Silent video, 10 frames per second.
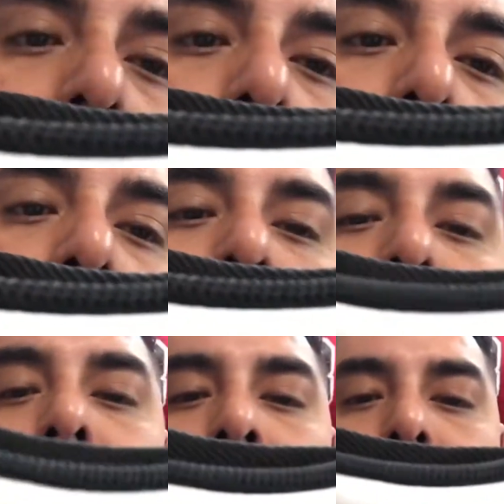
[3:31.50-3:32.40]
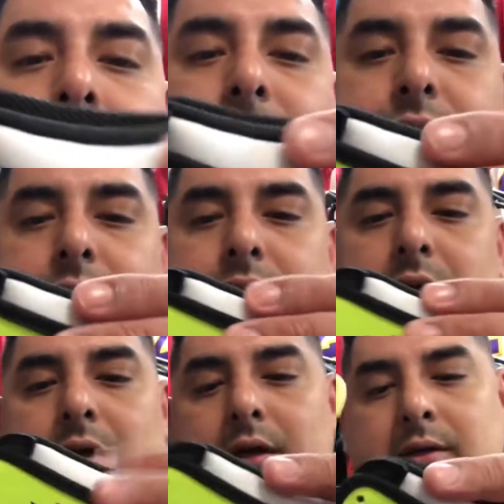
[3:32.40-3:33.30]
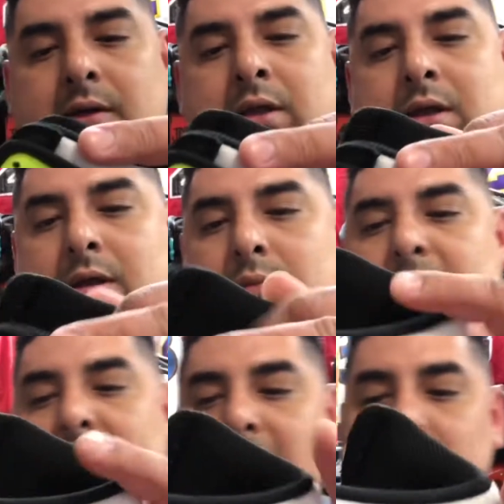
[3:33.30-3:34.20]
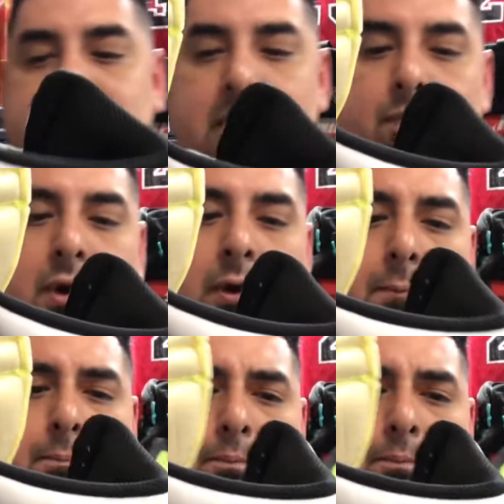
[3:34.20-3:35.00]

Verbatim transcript: that they did on this uh, back heel tab part.